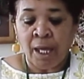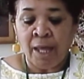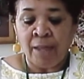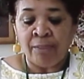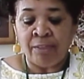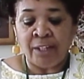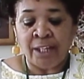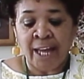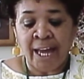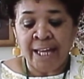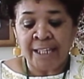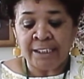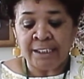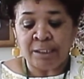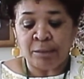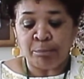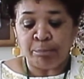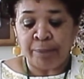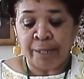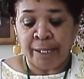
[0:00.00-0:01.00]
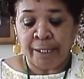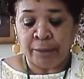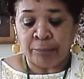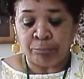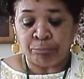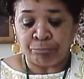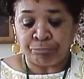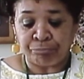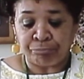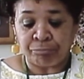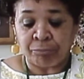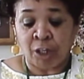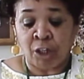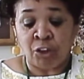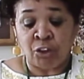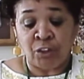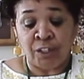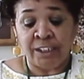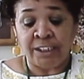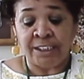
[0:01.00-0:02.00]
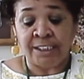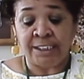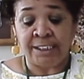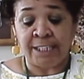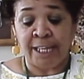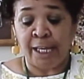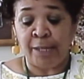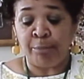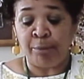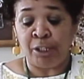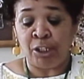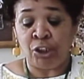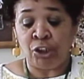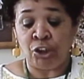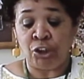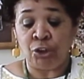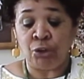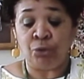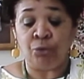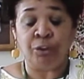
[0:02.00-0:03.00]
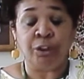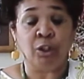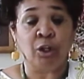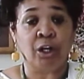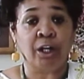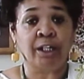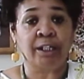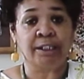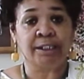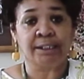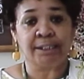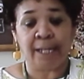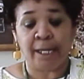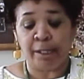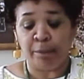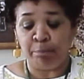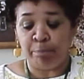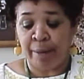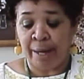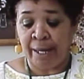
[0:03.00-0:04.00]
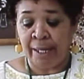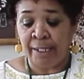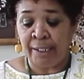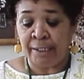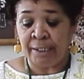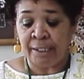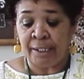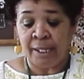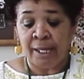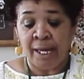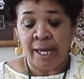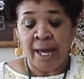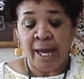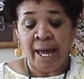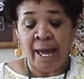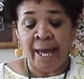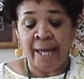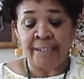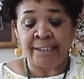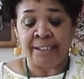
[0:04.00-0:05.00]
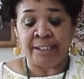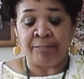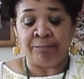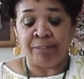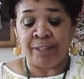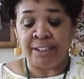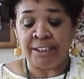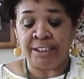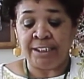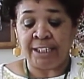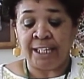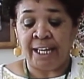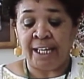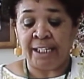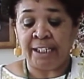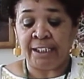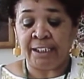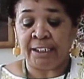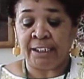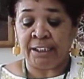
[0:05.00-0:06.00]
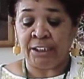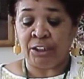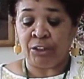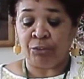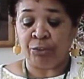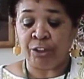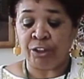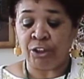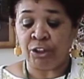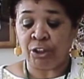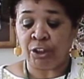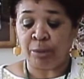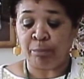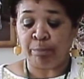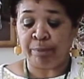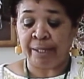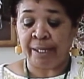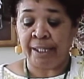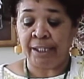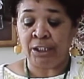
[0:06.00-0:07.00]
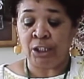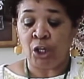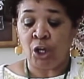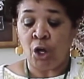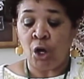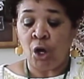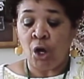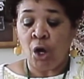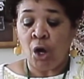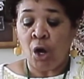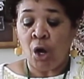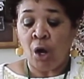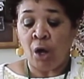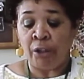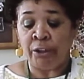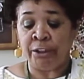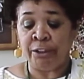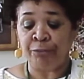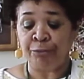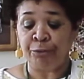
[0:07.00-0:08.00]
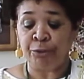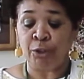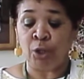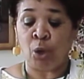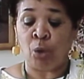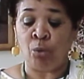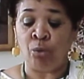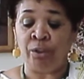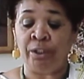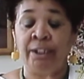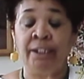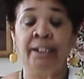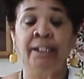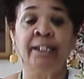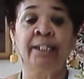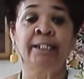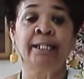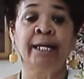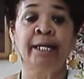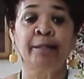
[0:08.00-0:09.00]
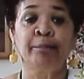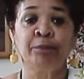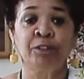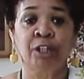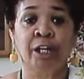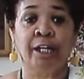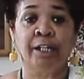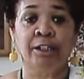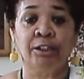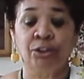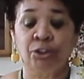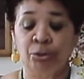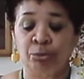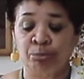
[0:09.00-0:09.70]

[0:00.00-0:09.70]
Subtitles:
The last complaint addressed the same issue regarding the same bank as investigated in the original complaint, differing only in name change.